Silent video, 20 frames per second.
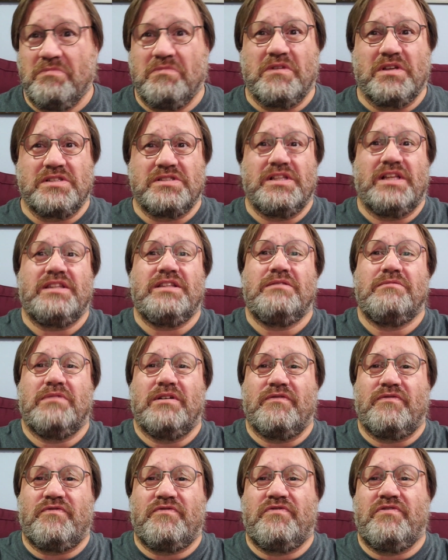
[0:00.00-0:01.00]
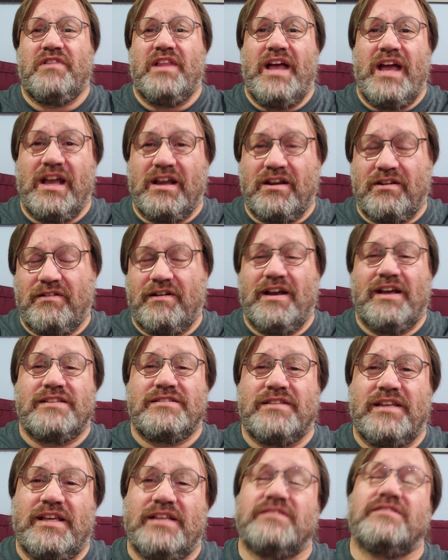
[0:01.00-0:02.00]
there's nothing but flat
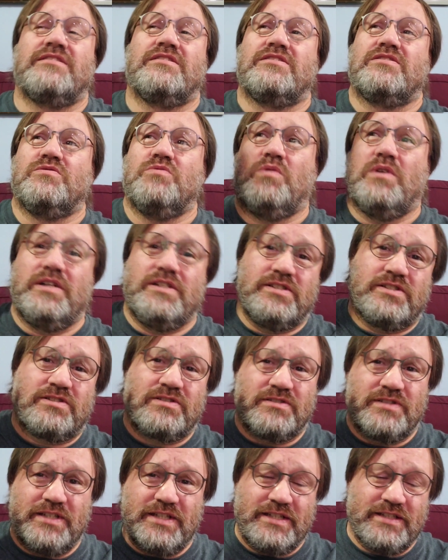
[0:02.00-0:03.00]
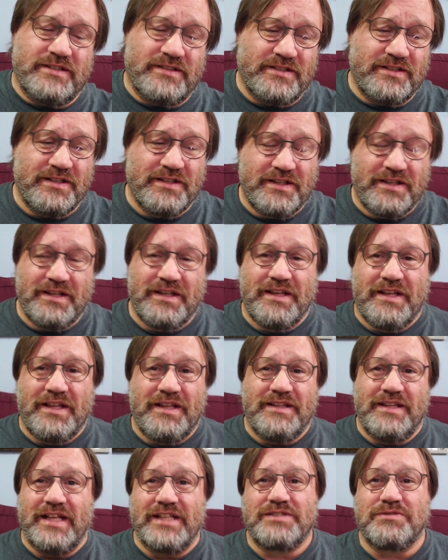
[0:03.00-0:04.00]
grasslands and there's one tree, and
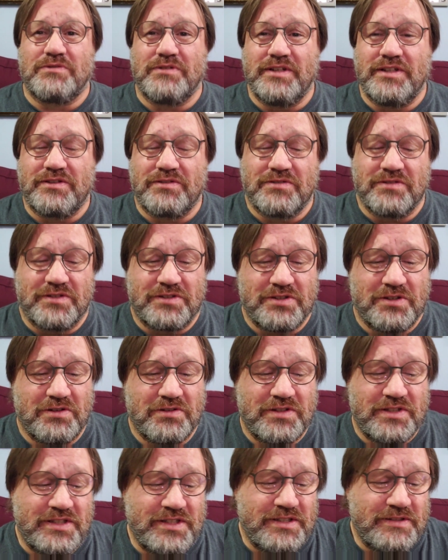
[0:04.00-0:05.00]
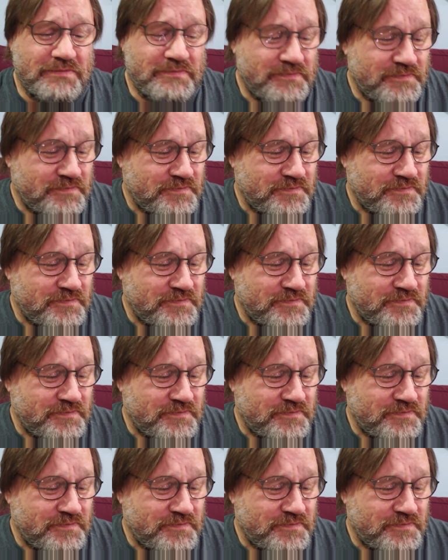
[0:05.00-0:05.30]
that's where he threw the token in.